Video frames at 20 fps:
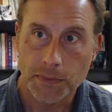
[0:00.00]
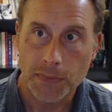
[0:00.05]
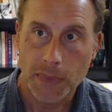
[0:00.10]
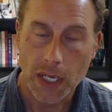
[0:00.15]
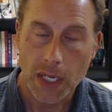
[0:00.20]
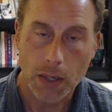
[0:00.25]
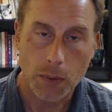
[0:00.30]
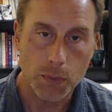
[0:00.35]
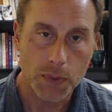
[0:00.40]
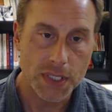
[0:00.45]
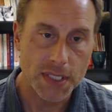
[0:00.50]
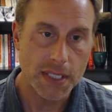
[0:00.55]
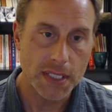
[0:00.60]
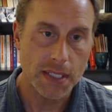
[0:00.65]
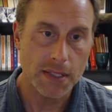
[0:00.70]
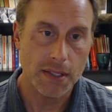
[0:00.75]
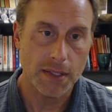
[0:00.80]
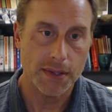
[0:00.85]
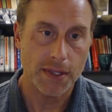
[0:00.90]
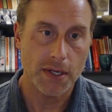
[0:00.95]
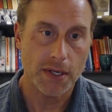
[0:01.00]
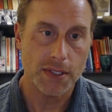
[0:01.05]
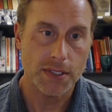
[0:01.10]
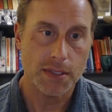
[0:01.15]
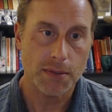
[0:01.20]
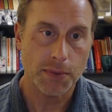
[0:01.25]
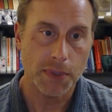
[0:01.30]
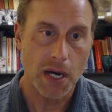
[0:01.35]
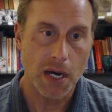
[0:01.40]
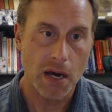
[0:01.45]
And we see that there's some
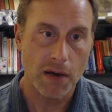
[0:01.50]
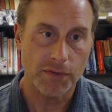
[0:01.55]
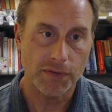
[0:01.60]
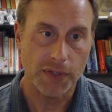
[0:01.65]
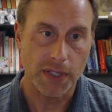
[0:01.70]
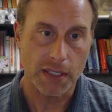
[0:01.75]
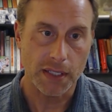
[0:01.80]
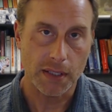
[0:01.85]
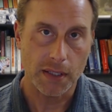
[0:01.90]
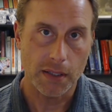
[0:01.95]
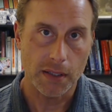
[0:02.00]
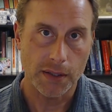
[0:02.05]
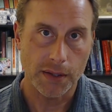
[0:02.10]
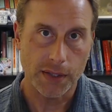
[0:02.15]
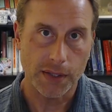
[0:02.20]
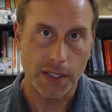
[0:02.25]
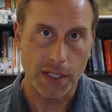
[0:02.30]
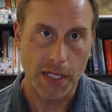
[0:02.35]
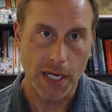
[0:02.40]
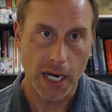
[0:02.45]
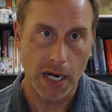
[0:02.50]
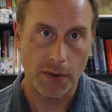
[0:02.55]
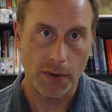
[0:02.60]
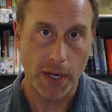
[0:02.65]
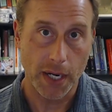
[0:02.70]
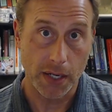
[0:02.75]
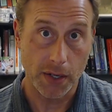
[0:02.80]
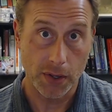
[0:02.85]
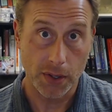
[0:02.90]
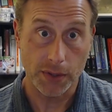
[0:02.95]
conflict. The
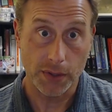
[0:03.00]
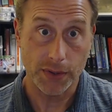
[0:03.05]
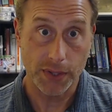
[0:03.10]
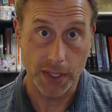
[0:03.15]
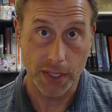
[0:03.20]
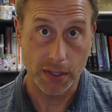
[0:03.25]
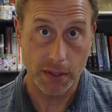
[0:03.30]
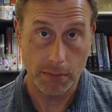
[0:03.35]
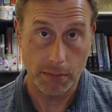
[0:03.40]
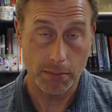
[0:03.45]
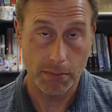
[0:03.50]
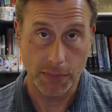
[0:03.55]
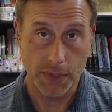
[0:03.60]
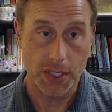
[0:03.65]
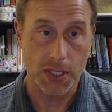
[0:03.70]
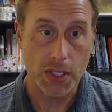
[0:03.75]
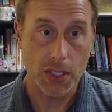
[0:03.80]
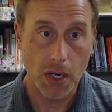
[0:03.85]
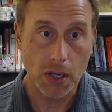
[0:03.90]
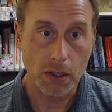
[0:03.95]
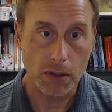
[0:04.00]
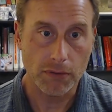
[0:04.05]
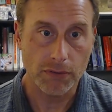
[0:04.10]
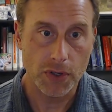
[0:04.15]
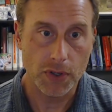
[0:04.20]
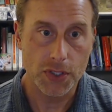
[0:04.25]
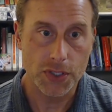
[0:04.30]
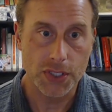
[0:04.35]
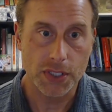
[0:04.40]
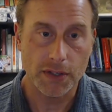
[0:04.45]
narrator, the younger
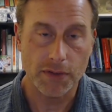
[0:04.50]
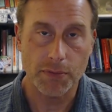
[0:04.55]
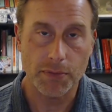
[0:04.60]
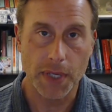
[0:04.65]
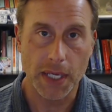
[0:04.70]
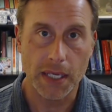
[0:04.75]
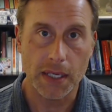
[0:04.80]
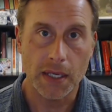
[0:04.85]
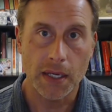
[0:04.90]
version of me,